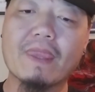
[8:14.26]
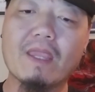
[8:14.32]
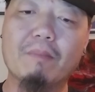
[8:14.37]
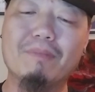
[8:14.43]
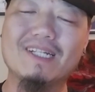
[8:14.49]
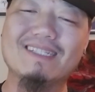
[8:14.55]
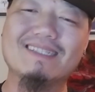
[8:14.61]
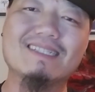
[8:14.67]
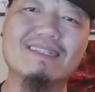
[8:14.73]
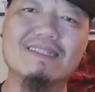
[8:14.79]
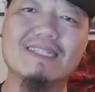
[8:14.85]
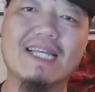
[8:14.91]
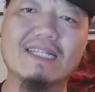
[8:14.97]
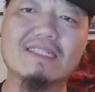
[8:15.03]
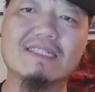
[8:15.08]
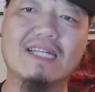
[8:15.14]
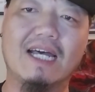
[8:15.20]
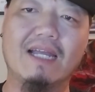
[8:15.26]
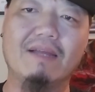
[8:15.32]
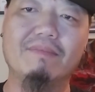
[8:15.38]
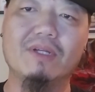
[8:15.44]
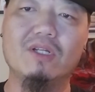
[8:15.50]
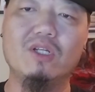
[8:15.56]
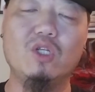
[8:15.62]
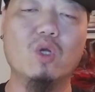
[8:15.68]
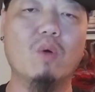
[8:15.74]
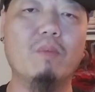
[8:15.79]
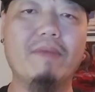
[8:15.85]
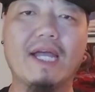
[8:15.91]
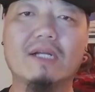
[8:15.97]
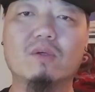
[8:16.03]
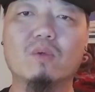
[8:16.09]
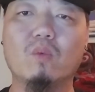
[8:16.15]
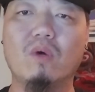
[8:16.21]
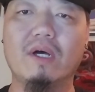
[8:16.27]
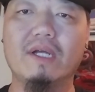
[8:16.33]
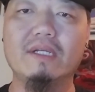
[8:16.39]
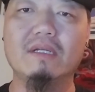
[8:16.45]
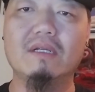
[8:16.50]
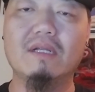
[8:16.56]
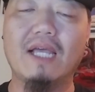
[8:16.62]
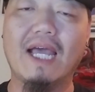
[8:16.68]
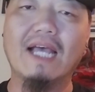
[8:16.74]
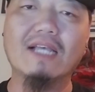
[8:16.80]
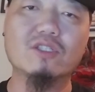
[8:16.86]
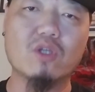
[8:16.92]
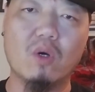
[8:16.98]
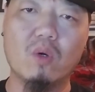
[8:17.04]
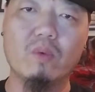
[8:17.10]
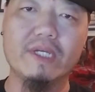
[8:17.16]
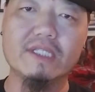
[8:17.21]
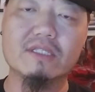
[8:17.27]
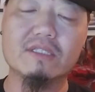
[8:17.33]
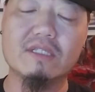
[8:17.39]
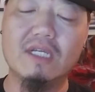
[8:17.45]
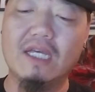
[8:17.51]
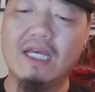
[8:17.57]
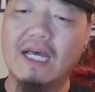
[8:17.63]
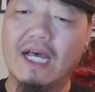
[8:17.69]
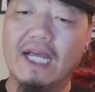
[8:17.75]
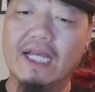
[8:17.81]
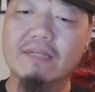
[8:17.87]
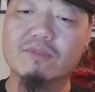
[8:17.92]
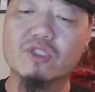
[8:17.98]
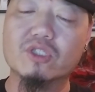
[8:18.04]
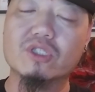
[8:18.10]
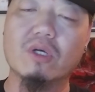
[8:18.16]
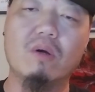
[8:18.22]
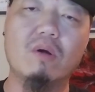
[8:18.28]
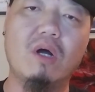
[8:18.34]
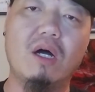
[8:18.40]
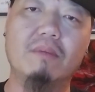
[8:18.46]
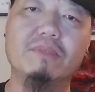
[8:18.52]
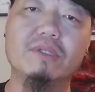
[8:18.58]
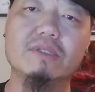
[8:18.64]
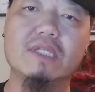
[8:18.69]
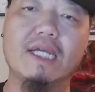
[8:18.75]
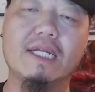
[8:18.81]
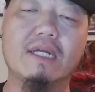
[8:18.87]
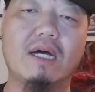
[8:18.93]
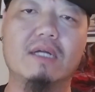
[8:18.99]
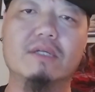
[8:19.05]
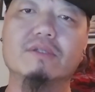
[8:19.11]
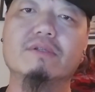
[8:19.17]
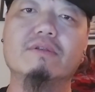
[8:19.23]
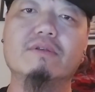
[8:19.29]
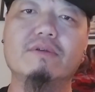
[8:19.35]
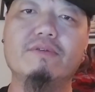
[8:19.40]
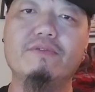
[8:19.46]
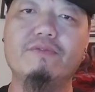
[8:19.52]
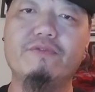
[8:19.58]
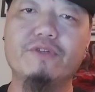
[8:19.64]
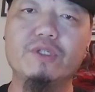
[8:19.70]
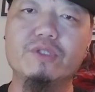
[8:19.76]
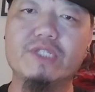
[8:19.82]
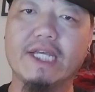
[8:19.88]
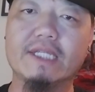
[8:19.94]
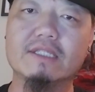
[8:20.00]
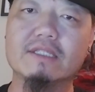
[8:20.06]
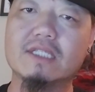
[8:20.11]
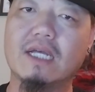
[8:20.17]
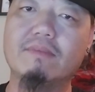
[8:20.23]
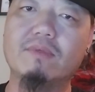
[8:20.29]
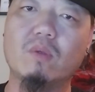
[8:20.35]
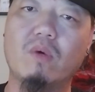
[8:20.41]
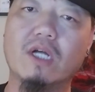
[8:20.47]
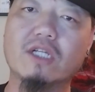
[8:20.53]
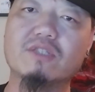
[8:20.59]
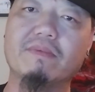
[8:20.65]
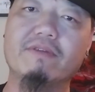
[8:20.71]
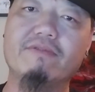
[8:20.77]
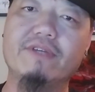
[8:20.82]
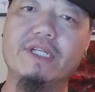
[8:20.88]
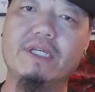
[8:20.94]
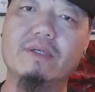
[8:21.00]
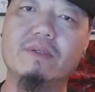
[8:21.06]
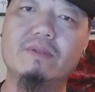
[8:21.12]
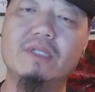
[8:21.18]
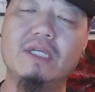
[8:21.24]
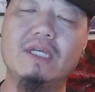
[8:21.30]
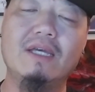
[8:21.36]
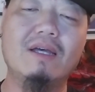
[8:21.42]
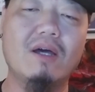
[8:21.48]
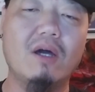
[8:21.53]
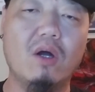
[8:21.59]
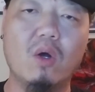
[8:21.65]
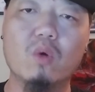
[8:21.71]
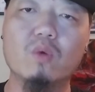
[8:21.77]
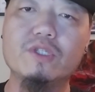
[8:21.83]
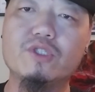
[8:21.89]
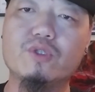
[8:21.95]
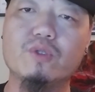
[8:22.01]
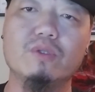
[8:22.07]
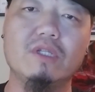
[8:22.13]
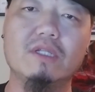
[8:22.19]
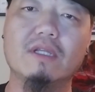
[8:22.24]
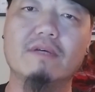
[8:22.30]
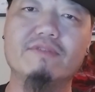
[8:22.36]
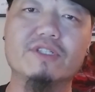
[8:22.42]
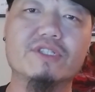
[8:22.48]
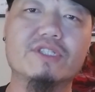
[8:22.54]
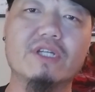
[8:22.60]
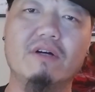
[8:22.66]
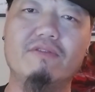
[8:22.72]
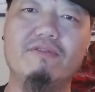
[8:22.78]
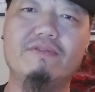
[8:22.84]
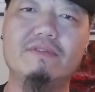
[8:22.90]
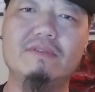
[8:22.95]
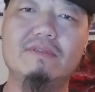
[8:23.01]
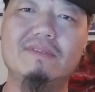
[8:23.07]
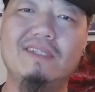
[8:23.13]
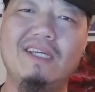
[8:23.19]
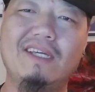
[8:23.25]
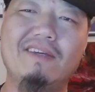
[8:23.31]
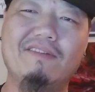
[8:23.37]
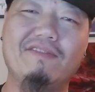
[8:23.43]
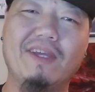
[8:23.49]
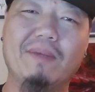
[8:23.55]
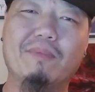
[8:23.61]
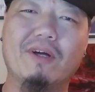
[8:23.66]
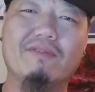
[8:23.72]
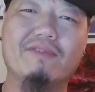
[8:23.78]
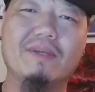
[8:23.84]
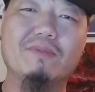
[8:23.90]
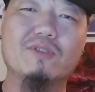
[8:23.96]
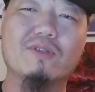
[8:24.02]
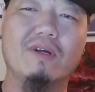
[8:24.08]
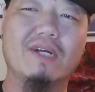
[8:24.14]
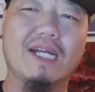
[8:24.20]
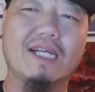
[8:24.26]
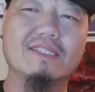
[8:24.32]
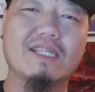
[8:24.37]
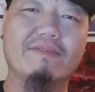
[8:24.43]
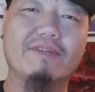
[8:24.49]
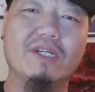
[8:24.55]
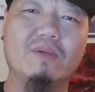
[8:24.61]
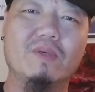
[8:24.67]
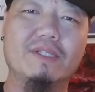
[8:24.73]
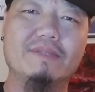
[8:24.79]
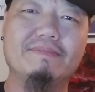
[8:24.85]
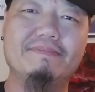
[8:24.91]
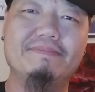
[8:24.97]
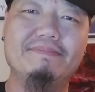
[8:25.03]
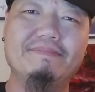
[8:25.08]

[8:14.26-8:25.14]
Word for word: But until next time, no matter what, as always, I am so humbled and honored for you taking the time to watch my video. Always truly love yourself. Vape on, vape strong, guys. Have a good one.